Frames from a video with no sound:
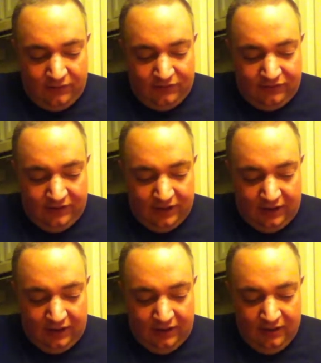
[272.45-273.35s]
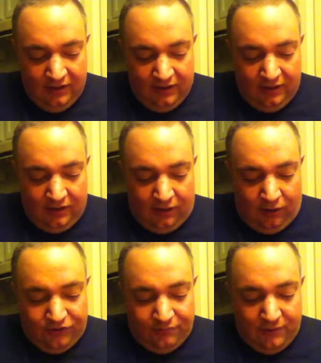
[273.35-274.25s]
It's the
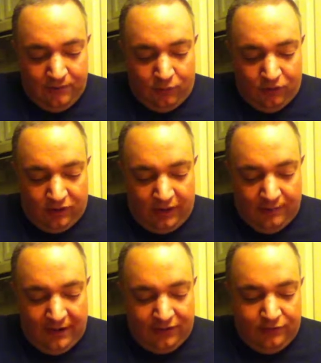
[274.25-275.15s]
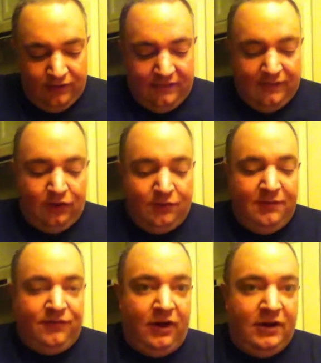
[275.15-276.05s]
Ultimate Mortal Kombat 3, the
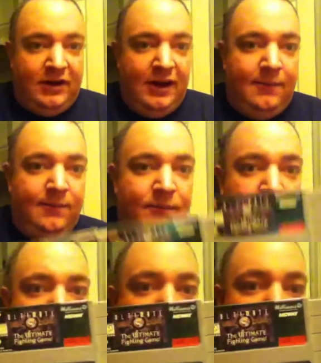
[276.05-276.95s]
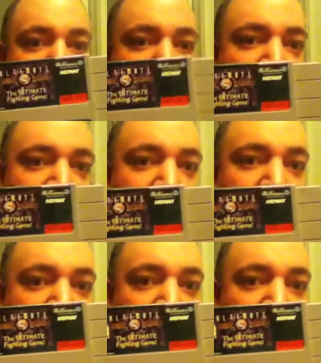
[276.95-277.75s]
Ultimate Fighting game with the dust cover.